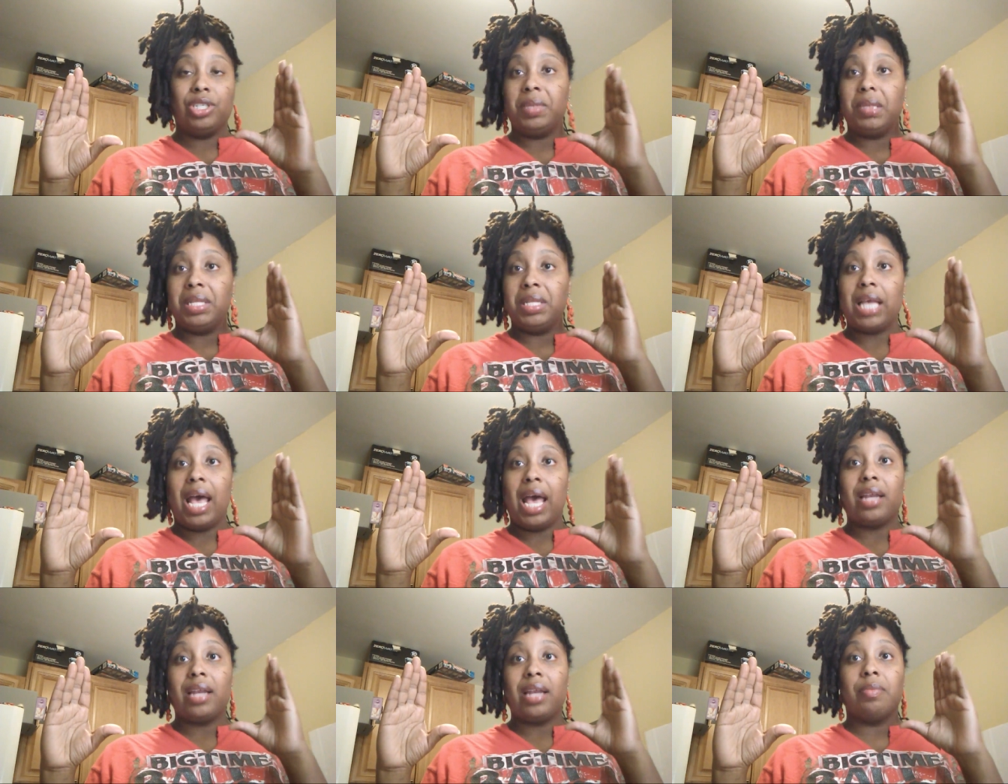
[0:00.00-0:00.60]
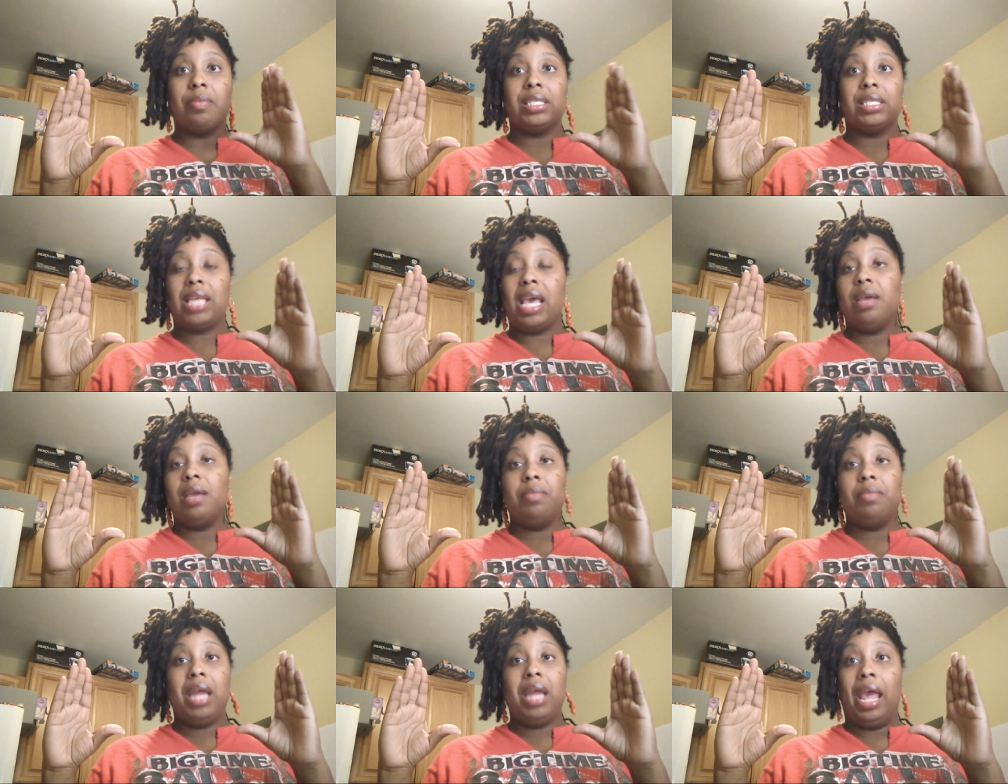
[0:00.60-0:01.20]
this item the
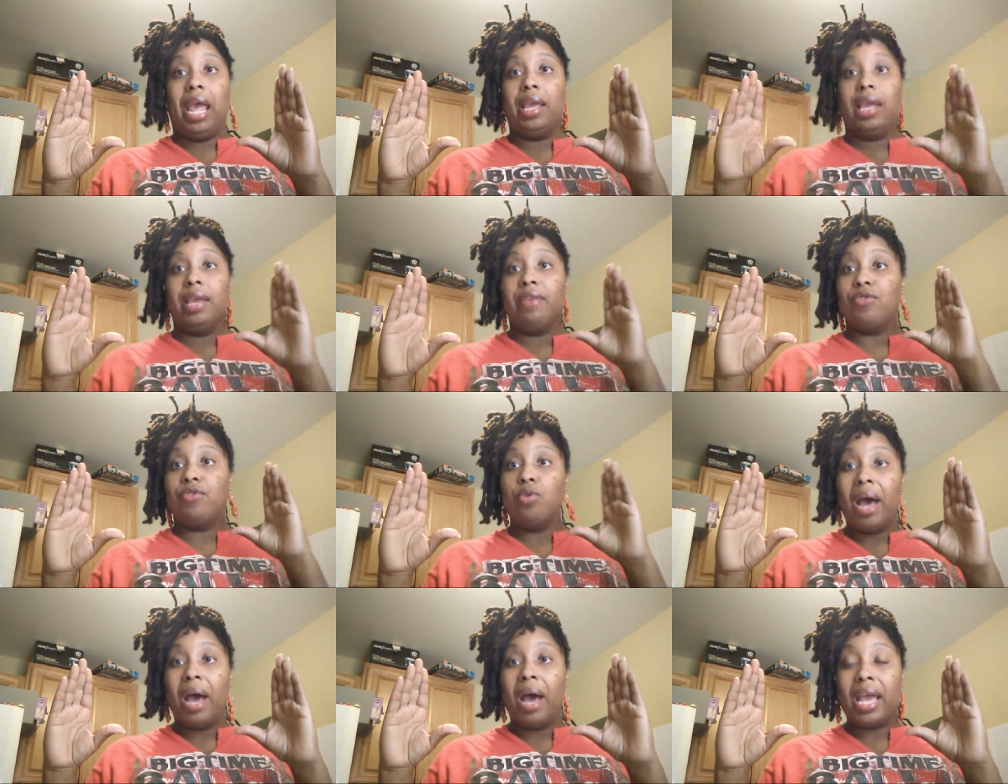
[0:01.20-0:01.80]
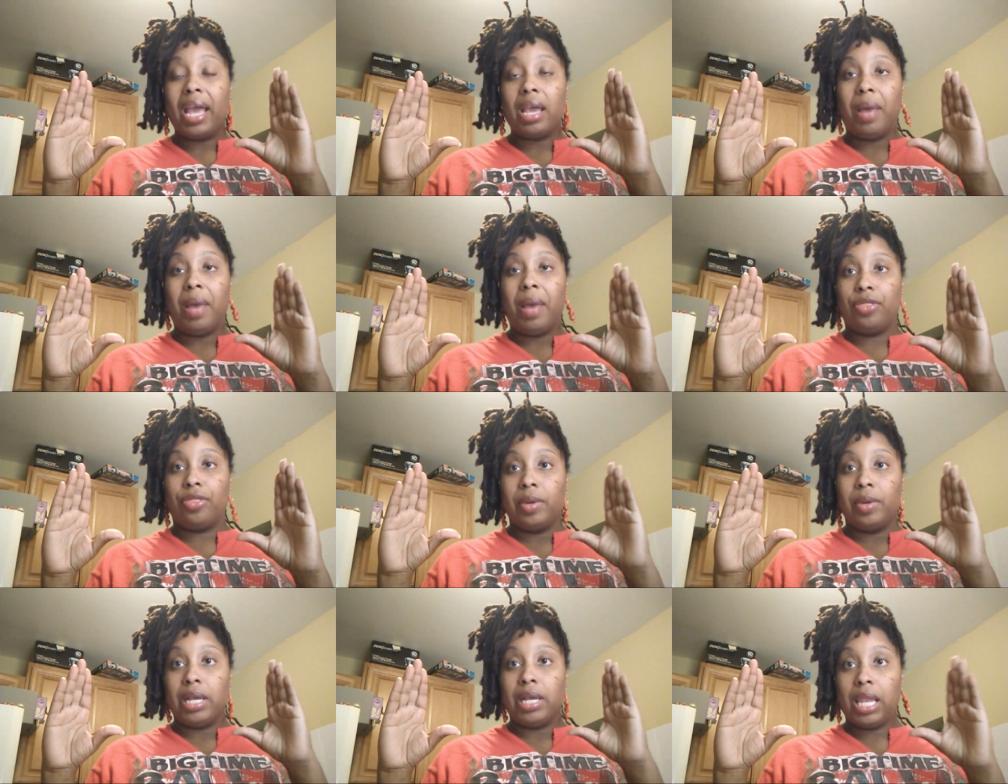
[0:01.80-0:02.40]
same day if you buy it by
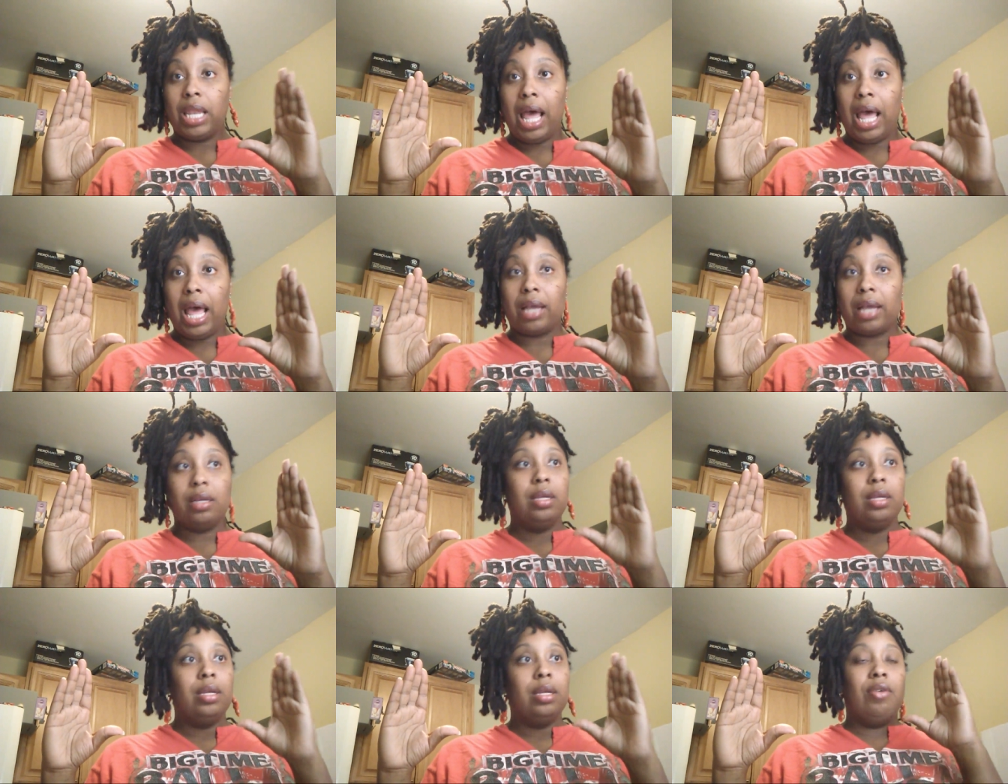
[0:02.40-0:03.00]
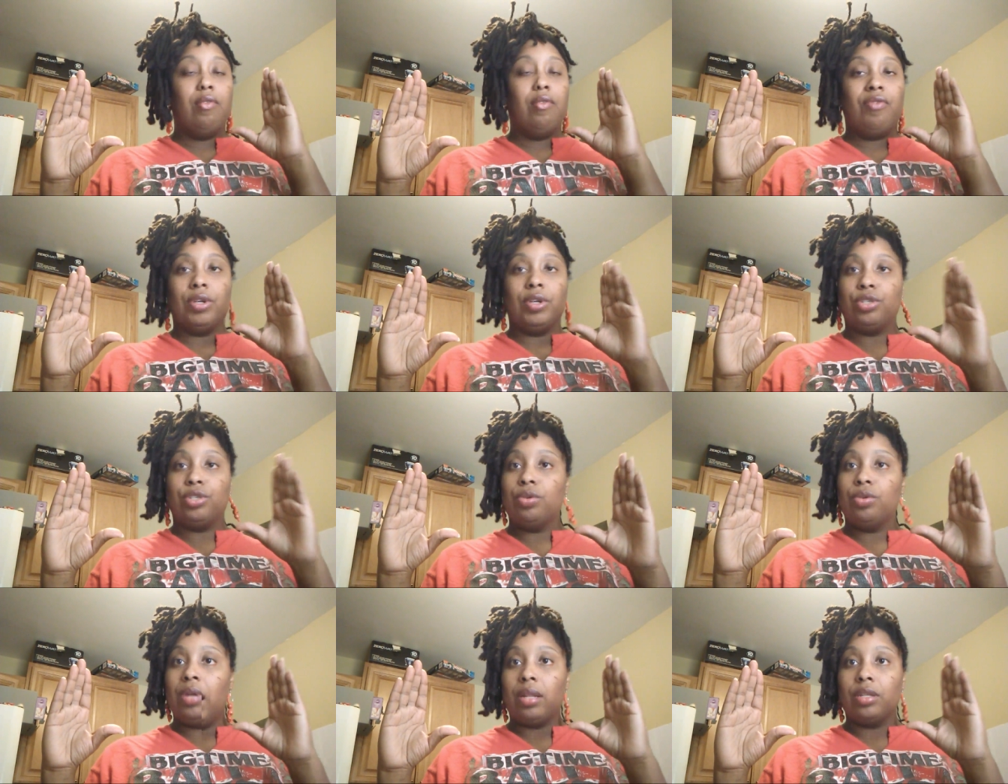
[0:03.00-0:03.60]
3 o'clock for
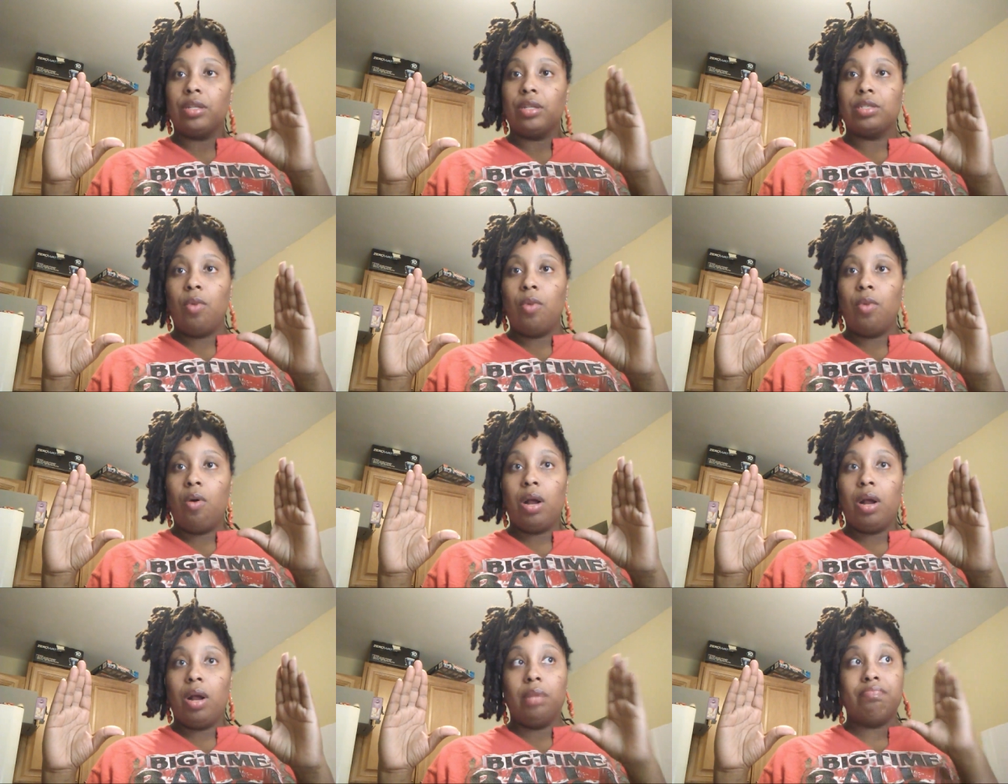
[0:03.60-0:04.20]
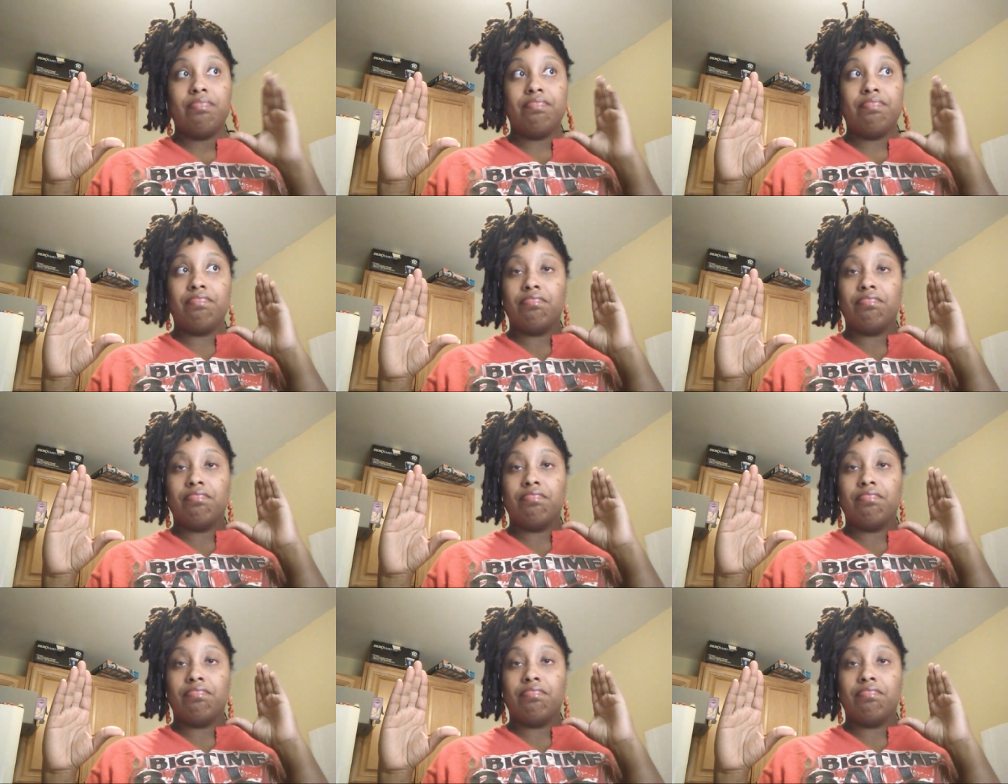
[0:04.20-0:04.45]
$2 more,